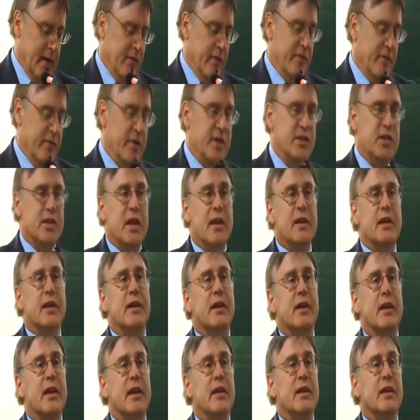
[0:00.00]
If you visit any
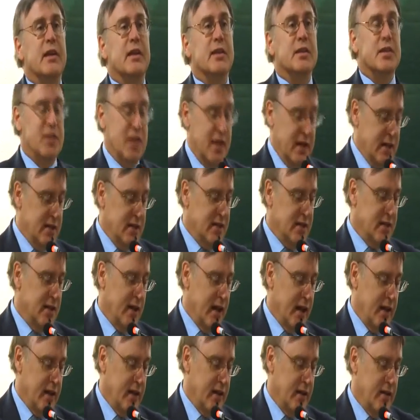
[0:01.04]
Canadian city
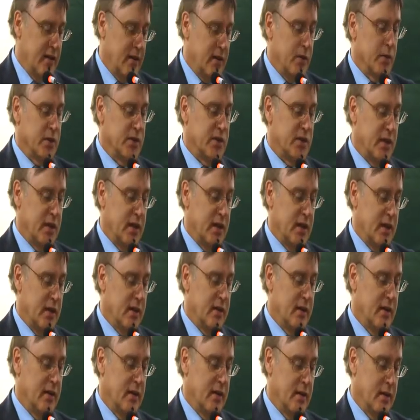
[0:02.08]
today, you will see
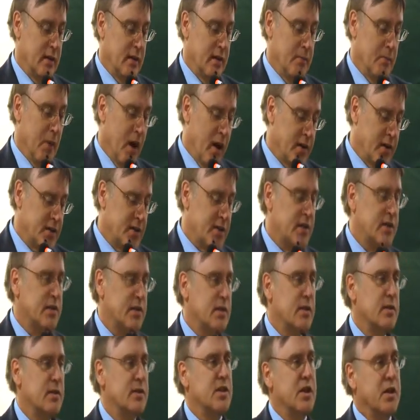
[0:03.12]

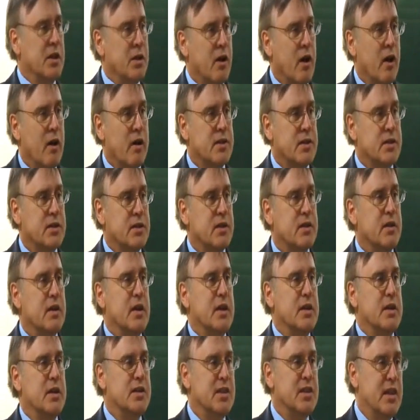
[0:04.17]
mosques, synagogues,
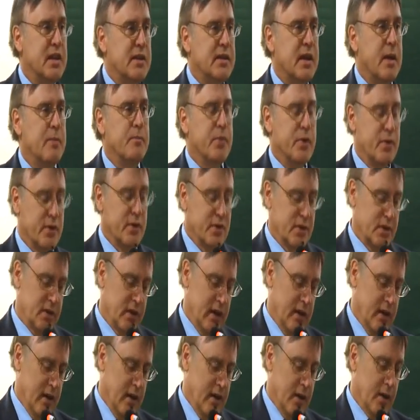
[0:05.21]
Sikh
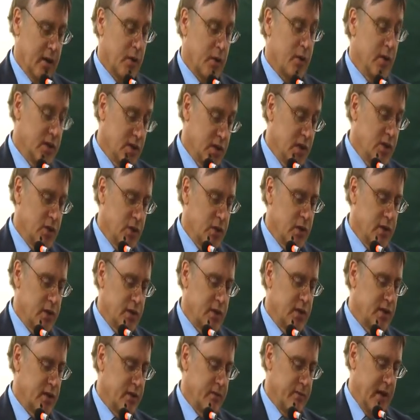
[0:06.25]
temples, Christian
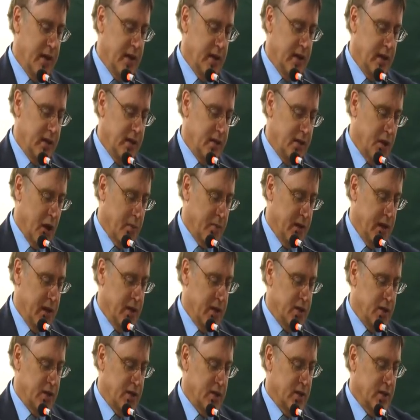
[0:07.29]
churches of many
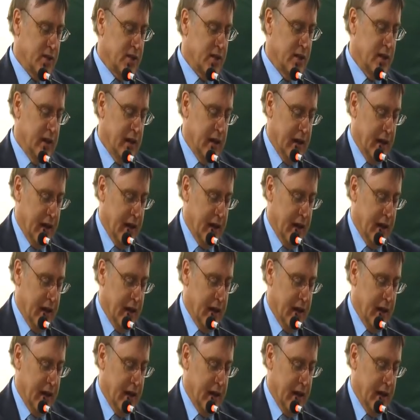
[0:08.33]
denominations.